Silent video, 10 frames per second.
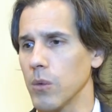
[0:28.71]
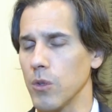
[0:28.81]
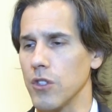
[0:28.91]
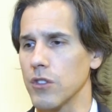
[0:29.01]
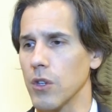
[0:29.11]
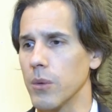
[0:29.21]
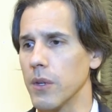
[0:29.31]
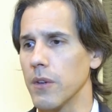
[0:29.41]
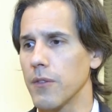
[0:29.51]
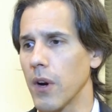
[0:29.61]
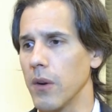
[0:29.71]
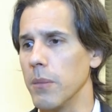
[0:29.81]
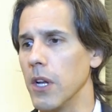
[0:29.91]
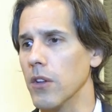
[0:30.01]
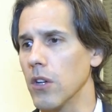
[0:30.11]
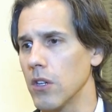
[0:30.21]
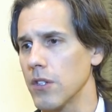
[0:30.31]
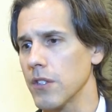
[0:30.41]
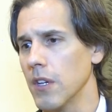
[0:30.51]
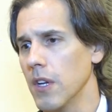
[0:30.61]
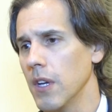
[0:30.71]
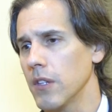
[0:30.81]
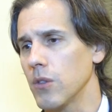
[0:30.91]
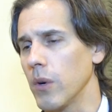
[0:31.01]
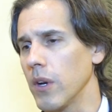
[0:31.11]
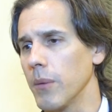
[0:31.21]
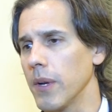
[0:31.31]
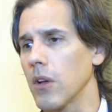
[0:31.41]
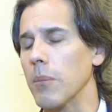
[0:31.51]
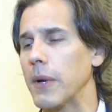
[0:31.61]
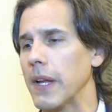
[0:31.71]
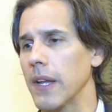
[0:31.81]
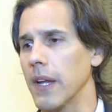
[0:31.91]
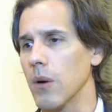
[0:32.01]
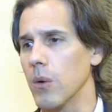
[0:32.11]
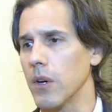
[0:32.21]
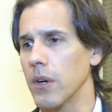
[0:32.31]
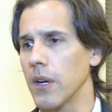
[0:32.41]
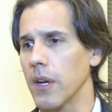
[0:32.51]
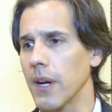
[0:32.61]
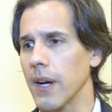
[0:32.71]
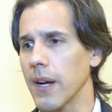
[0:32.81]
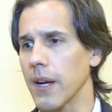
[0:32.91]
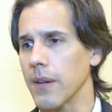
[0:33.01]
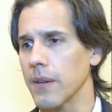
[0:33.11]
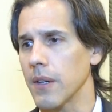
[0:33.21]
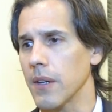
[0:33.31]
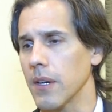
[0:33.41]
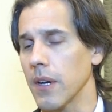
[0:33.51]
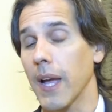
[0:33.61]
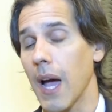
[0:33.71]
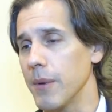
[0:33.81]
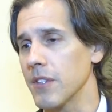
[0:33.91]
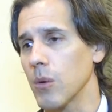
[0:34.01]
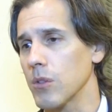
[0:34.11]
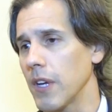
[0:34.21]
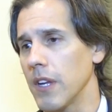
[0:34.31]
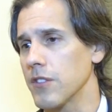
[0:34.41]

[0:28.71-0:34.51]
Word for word: which is over $400 million, to renovate completely our uh, uh, cabins, I would say.